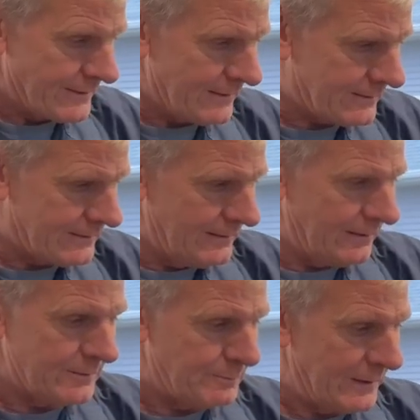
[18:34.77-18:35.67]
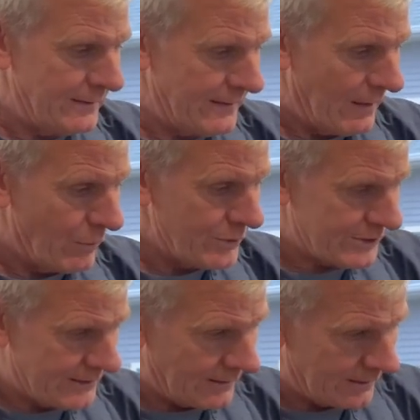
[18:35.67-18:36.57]
this seal is the outer
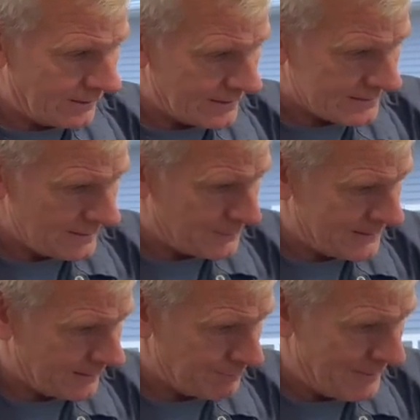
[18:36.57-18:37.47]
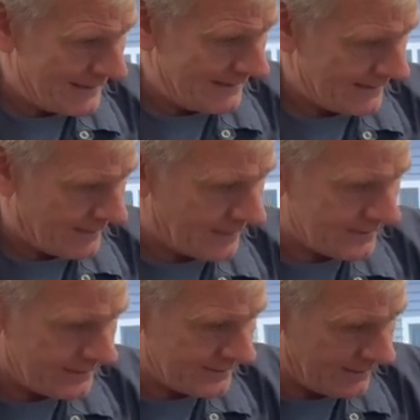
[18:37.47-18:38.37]
seal here, this lip seal is mainly a dust
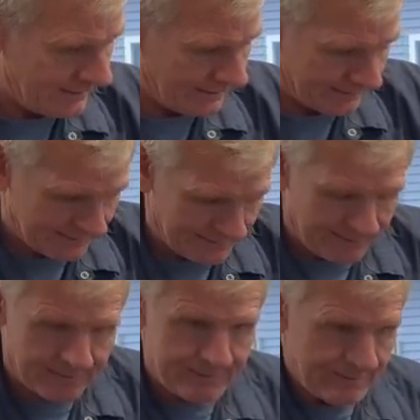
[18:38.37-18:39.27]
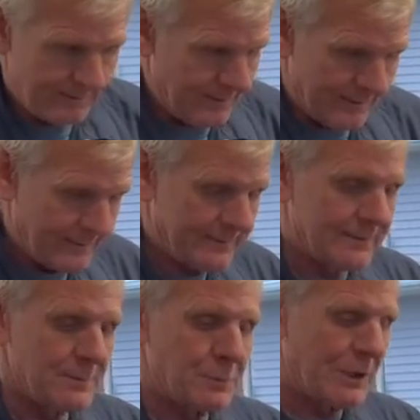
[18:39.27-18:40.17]
seal. It's not a, this is
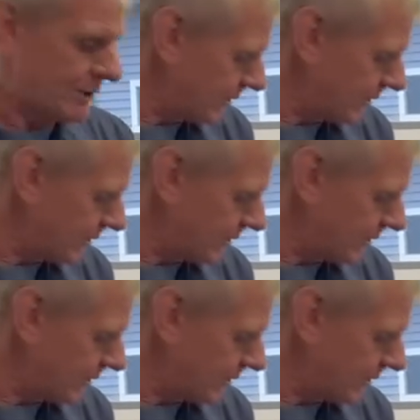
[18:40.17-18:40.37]
the pressure